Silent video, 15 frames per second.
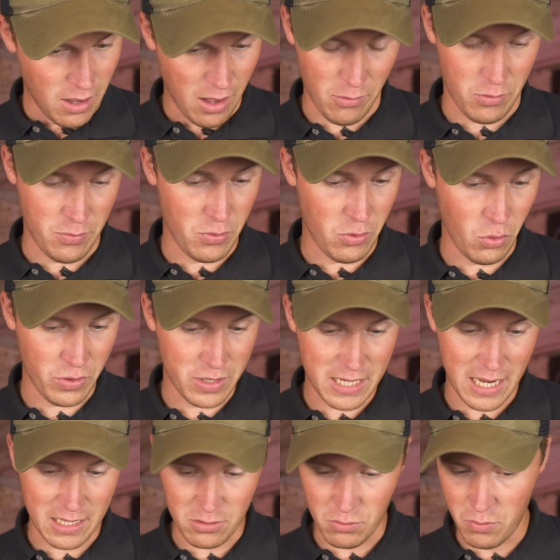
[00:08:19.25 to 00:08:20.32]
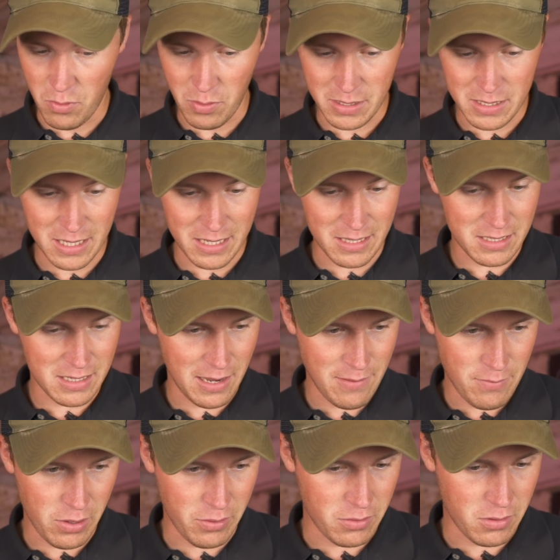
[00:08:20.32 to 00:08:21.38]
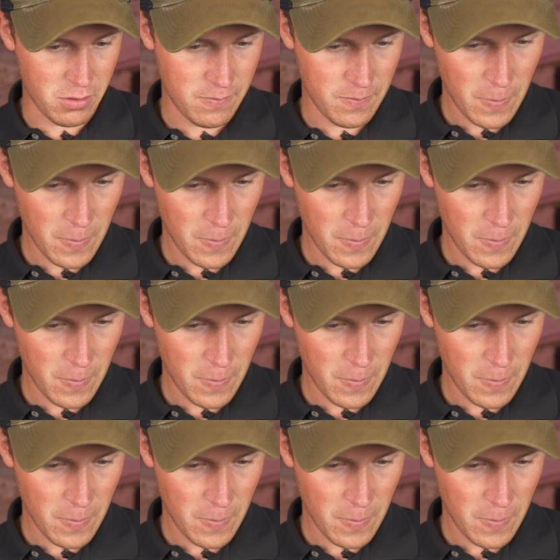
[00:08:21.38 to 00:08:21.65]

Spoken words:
I would have thought the 10s will probably sit in the same boat.